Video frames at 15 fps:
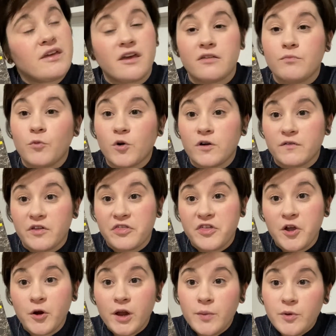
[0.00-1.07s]
more of a
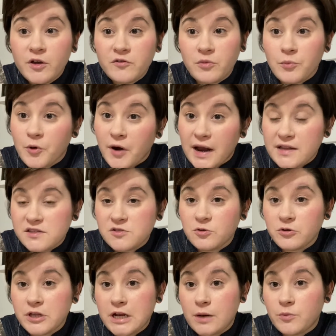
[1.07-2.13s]
theory book from grad
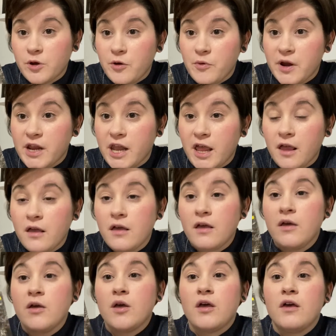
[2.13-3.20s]
school that I'm rereading.
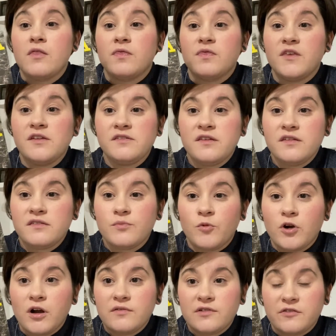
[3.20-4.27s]
This is
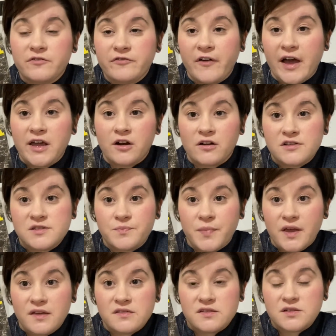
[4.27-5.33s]
more of a fine arts
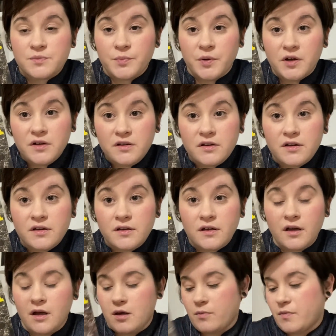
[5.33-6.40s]
based book.
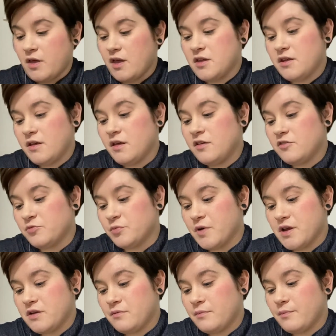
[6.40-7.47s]
It is
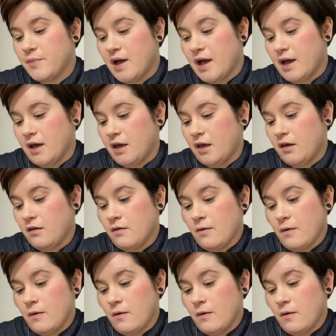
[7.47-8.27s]
written by